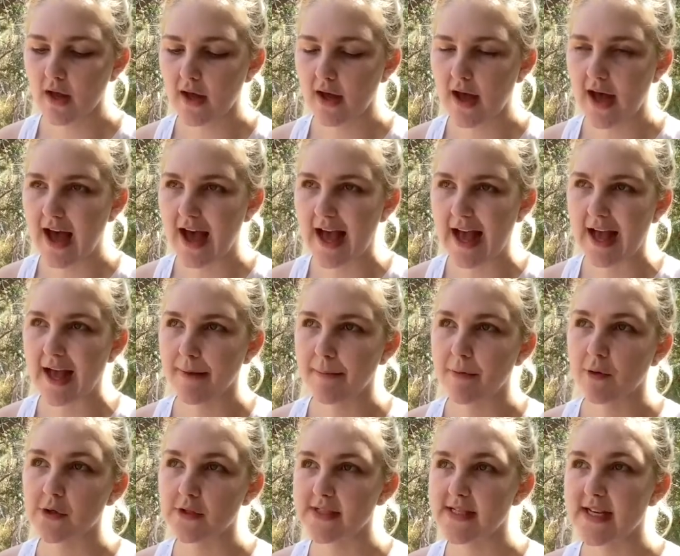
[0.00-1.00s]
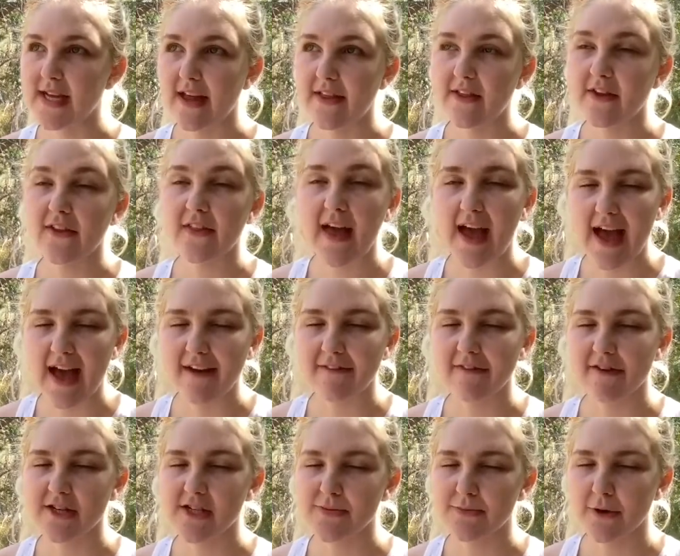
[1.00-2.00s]
I pulled together the
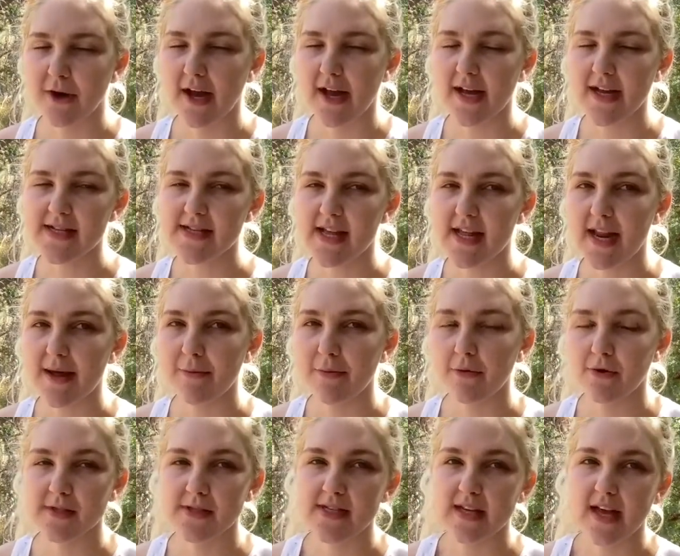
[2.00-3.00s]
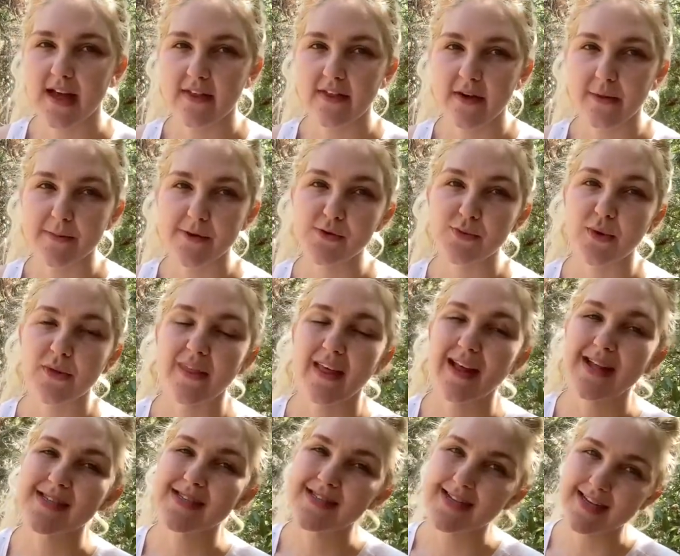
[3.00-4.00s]
average price, and I pulled together between
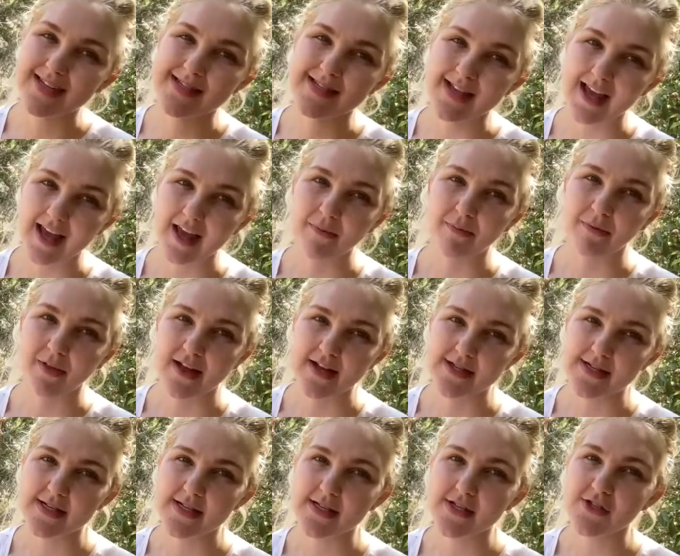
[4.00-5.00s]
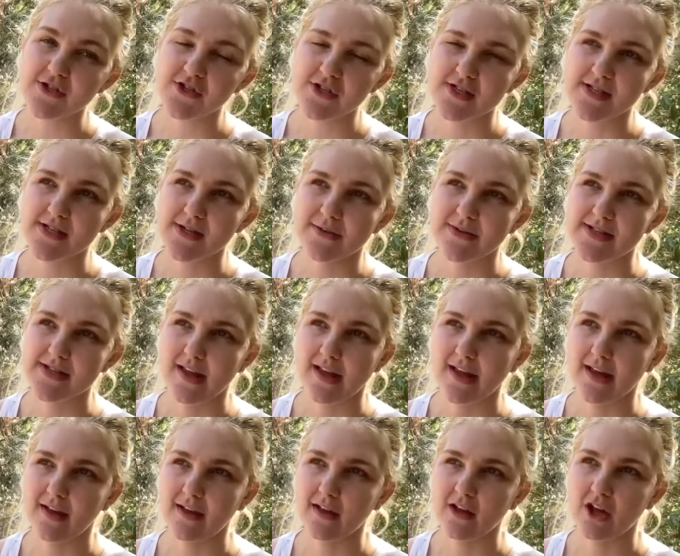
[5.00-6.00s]
like 6 to 8 places, just so it's like,
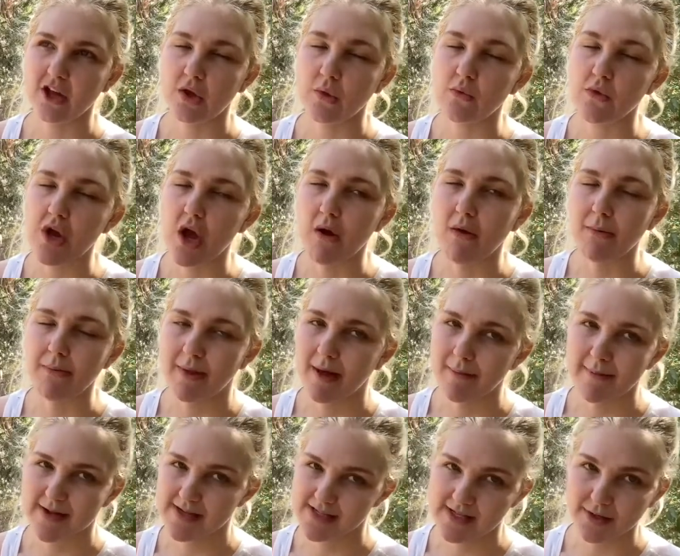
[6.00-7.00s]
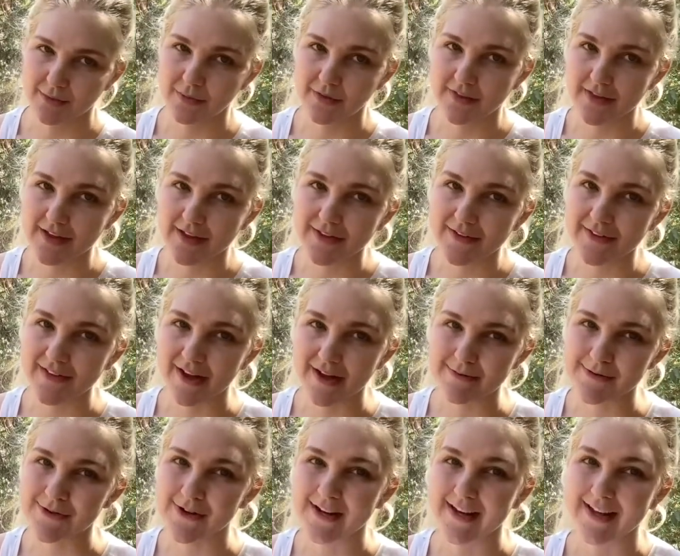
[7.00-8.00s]
you know, I'm not messing with you. Like,
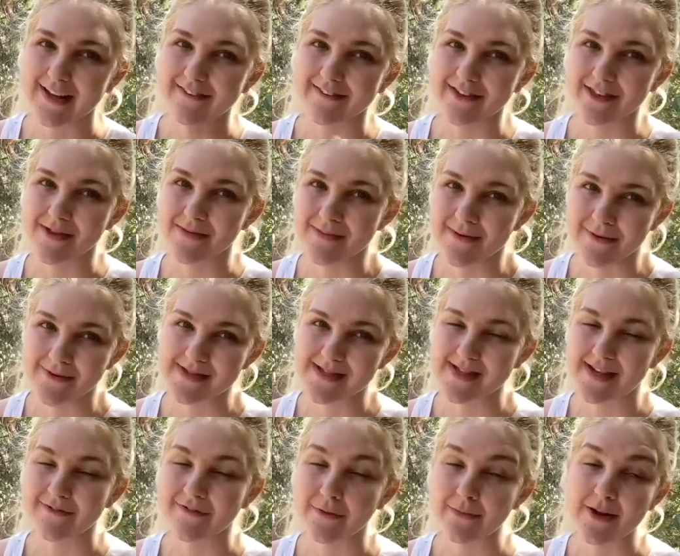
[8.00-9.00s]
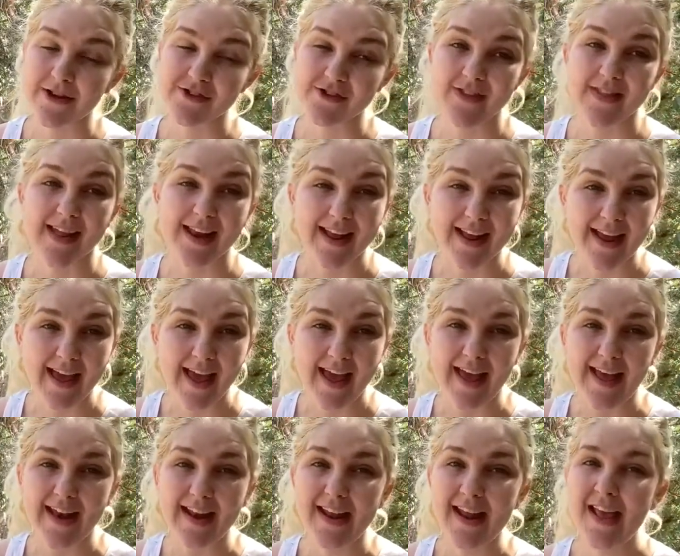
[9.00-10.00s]
I'm trying to give you the most information that I
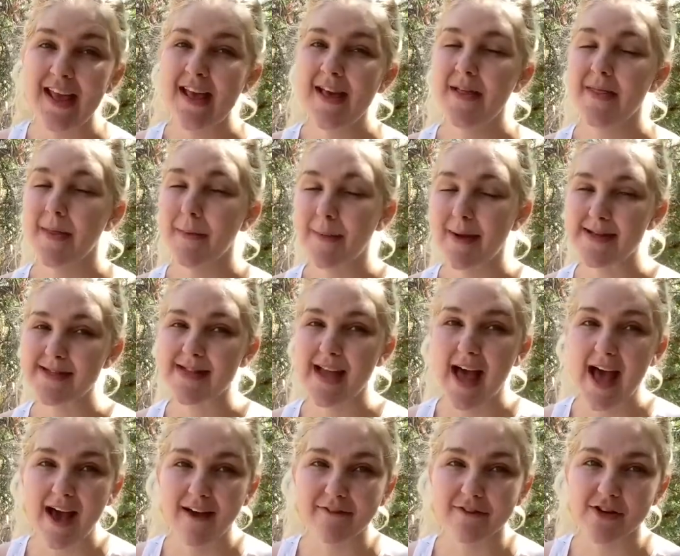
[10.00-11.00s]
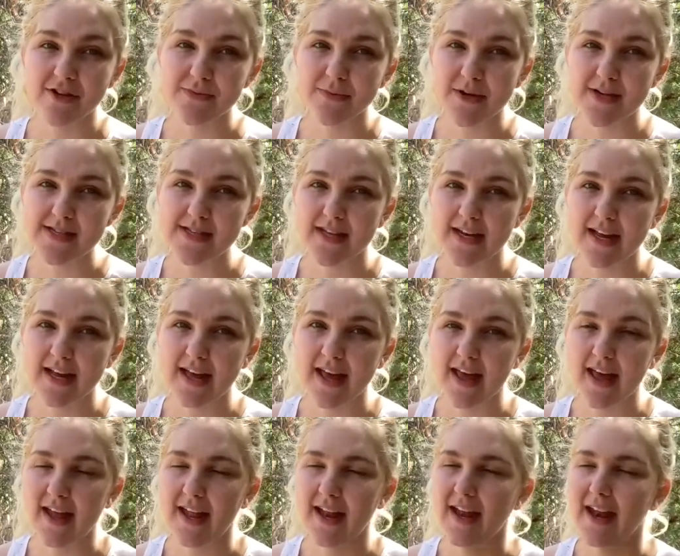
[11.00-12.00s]
can, the best average price that I
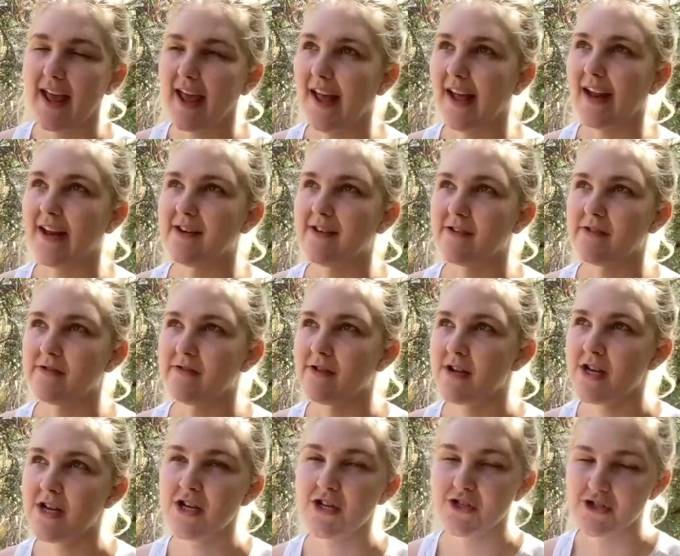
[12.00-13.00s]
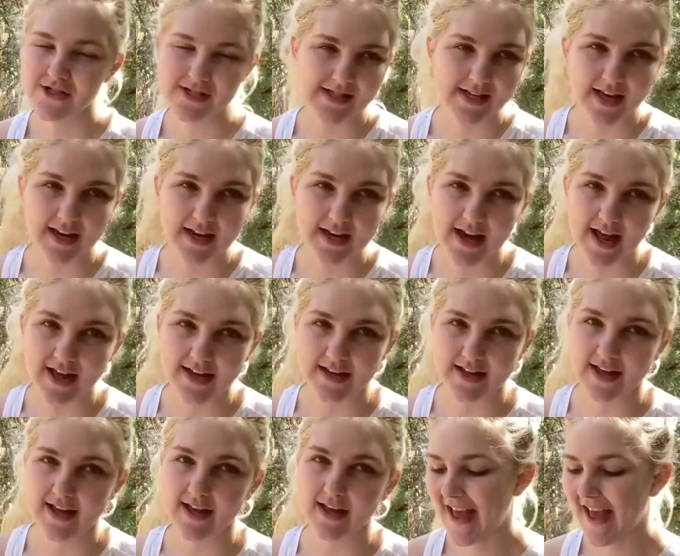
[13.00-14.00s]
can, and just to get an
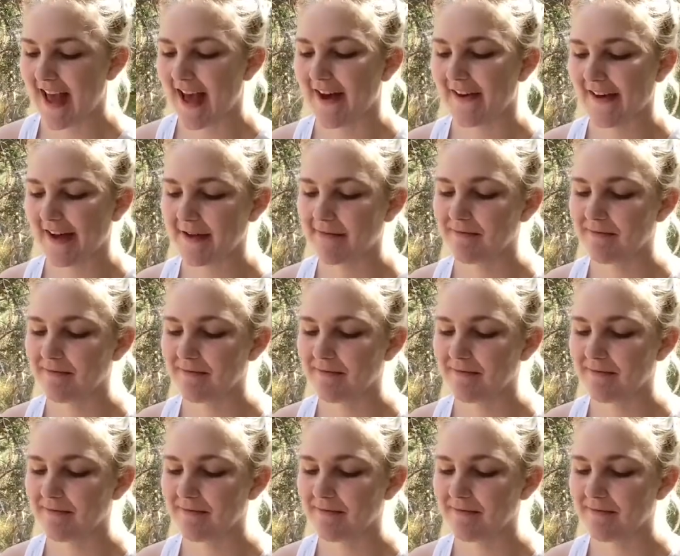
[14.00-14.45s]
idea. Okay,